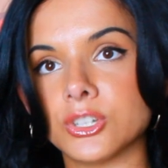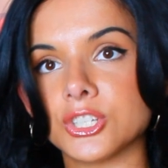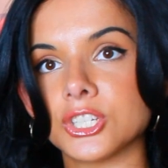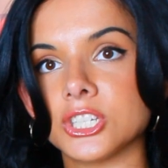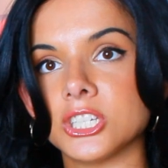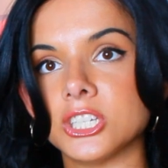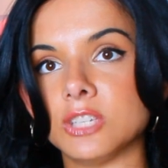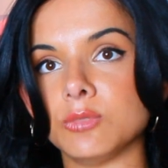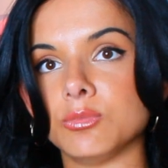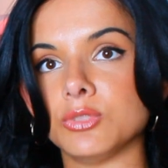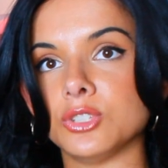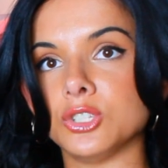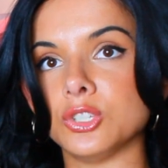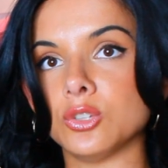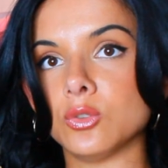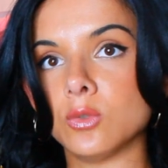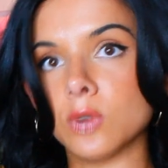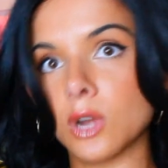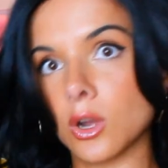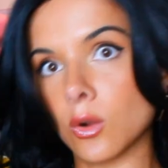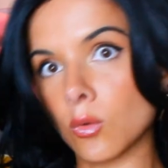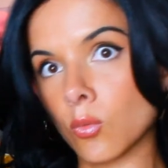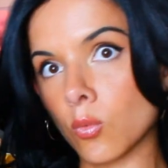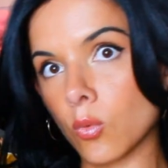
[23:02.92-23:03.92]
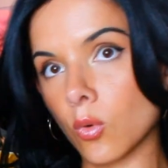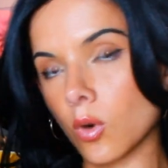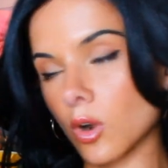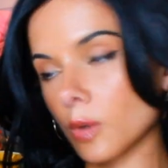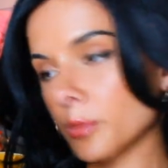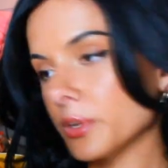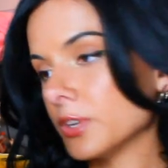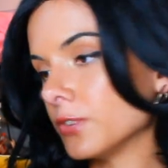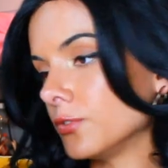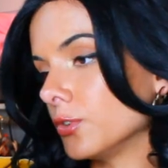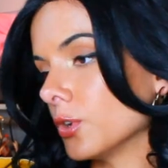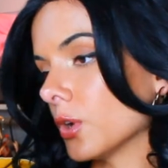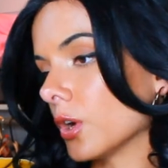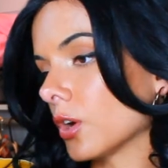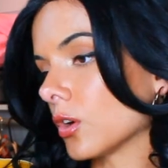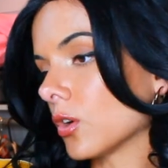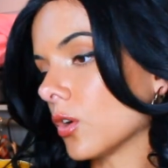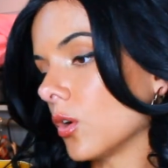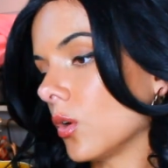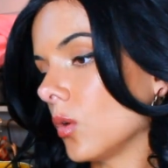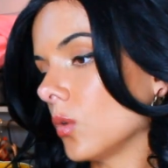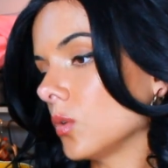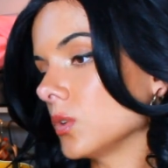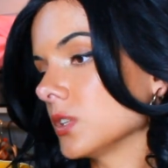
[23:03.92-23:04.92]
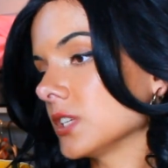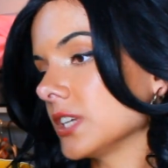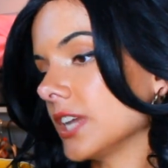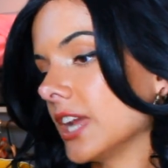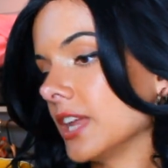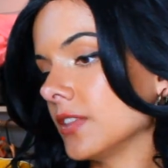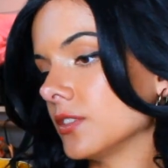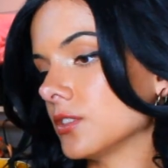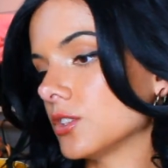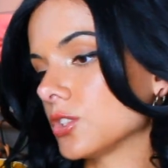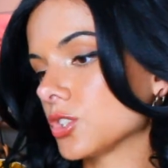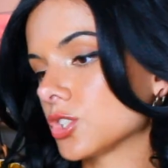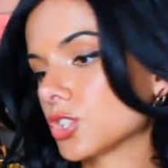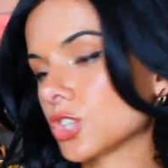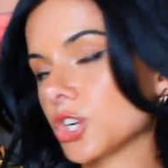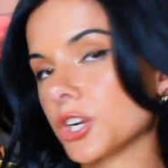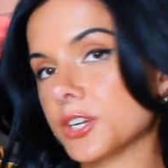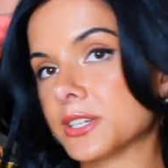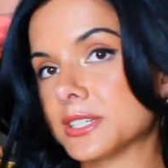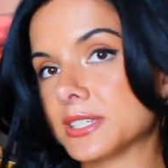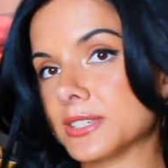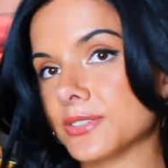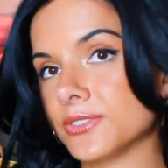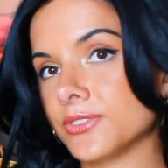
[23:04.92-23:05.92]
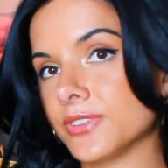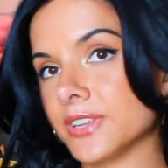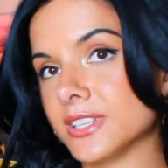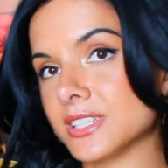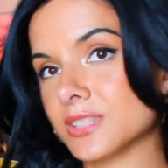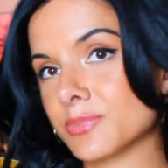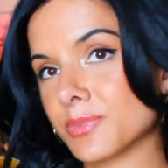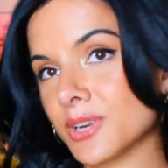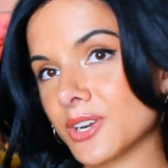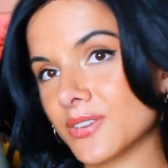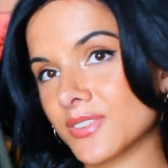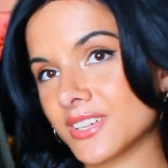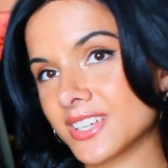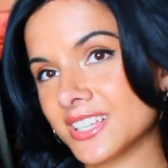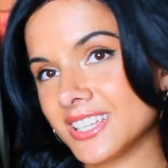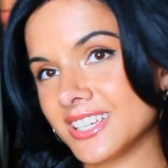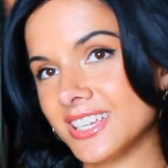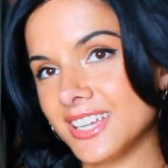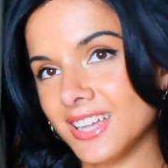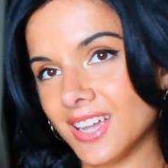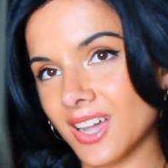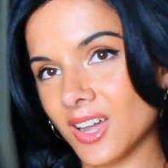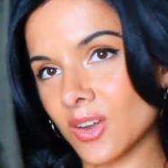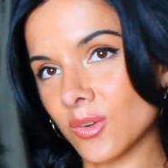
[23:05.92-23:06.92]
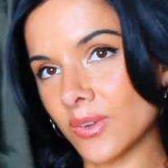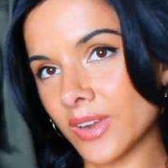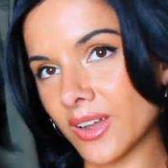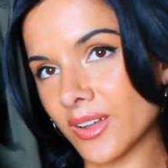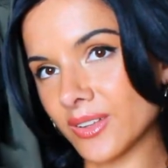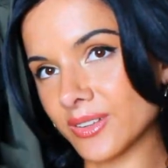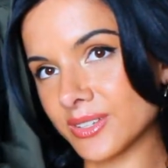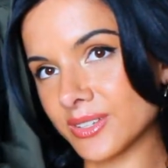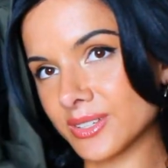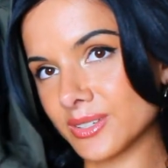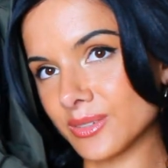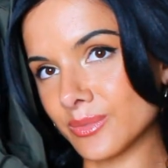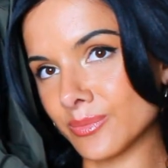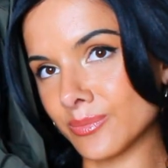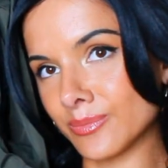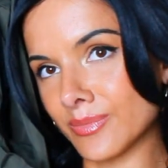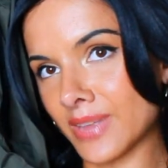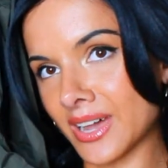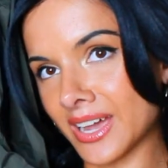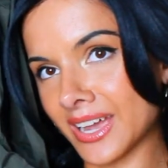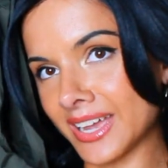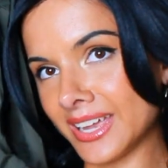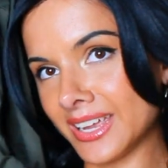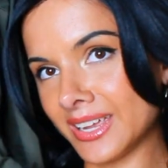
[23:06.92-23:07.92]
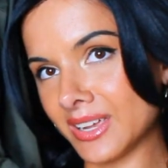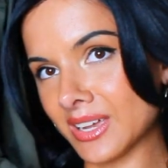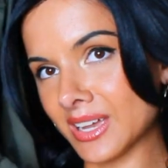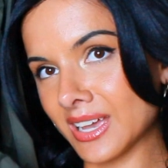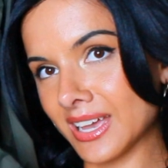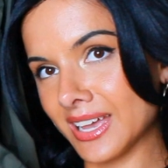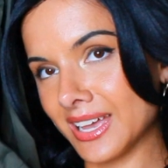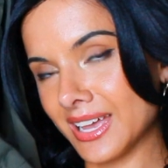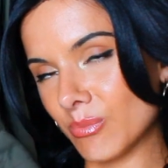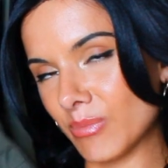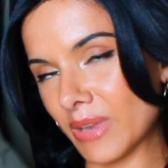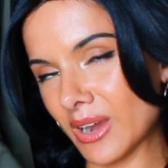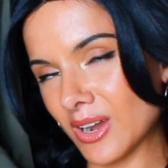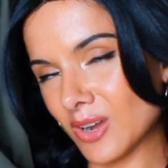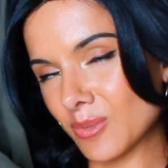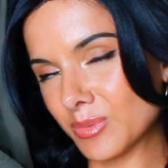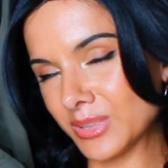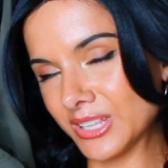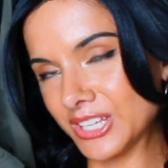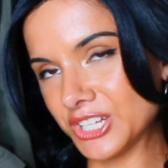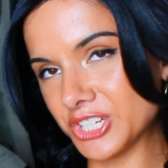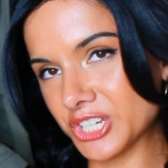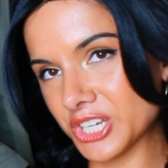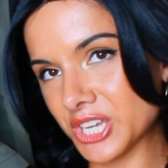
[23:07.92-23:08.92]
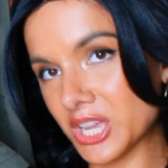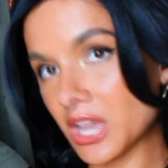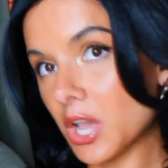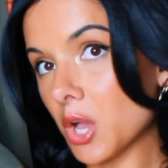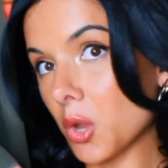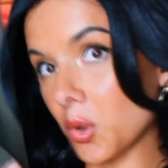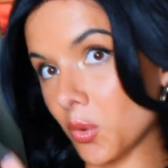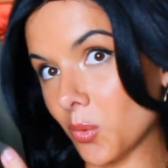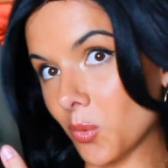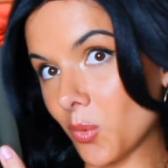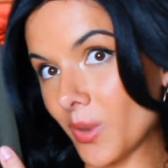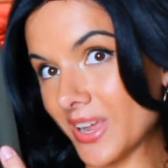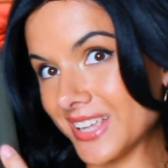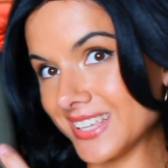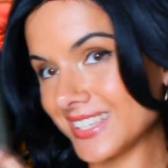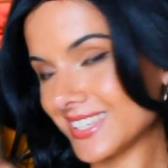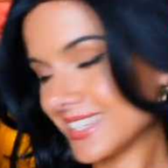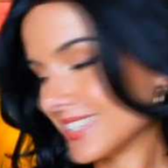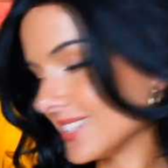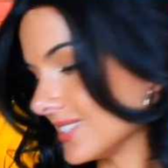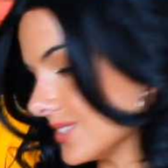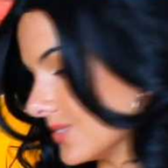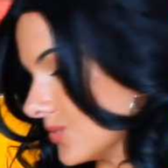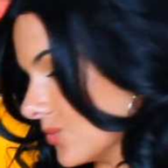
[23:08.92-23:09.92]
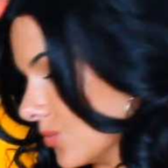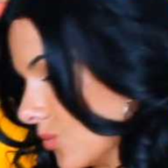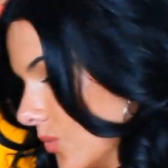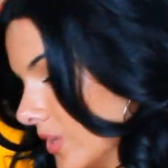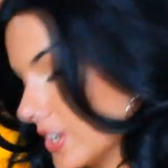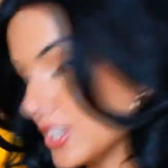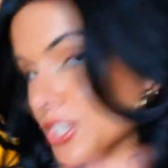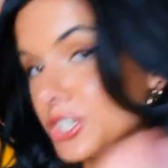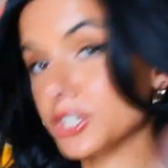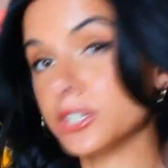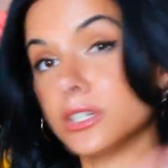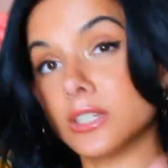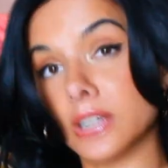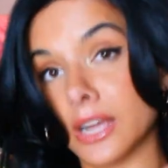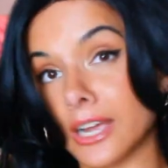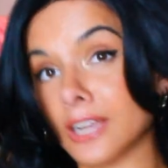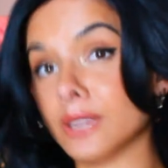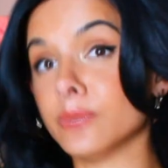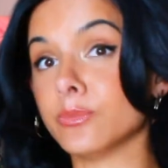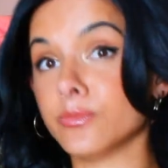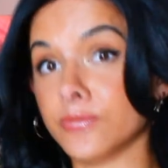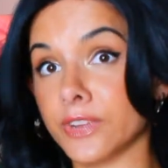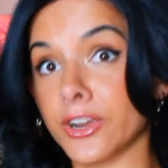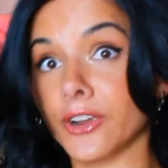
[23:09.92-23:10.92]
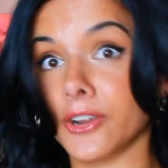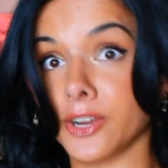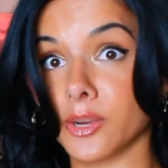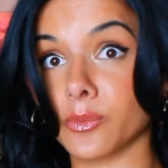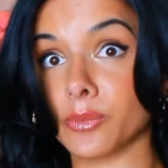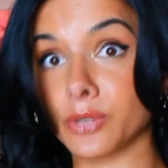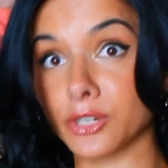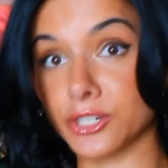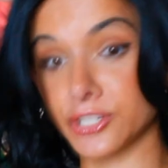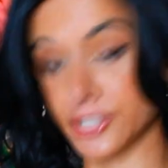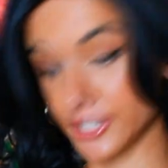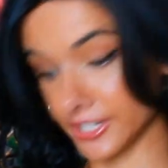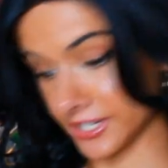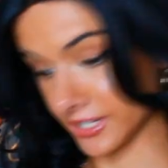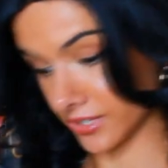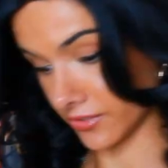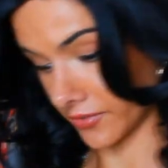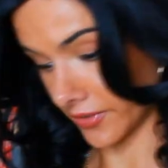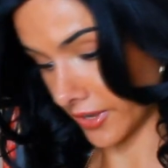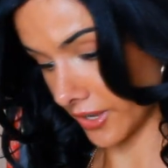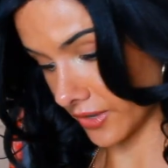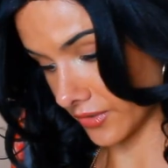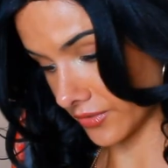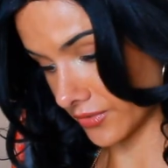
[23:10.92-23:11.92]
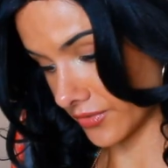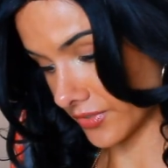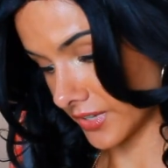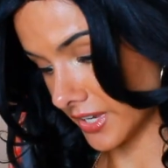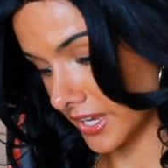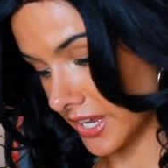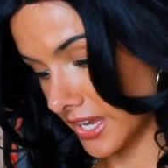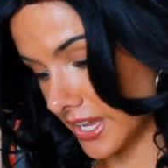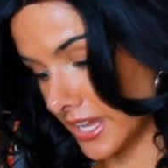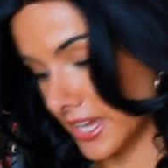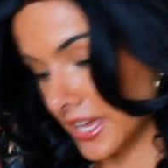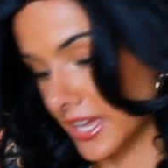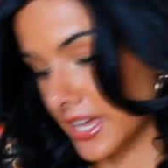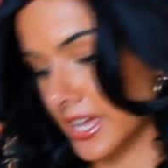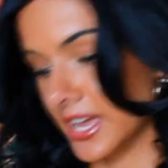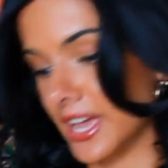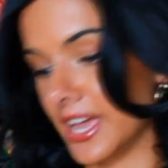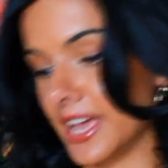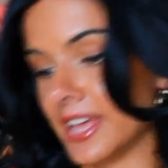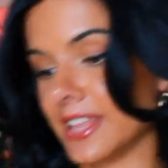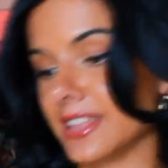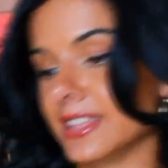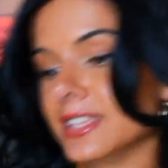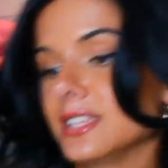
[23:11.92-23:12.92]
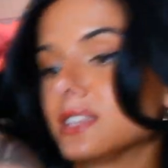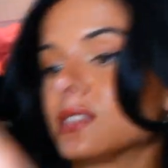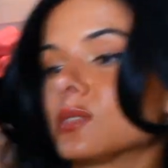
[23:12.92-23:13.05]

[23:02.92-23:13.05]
which keeps you warm if you are cold, and the skirt fits perfectly around my paraplegic waist, which I'm very appreciative of. And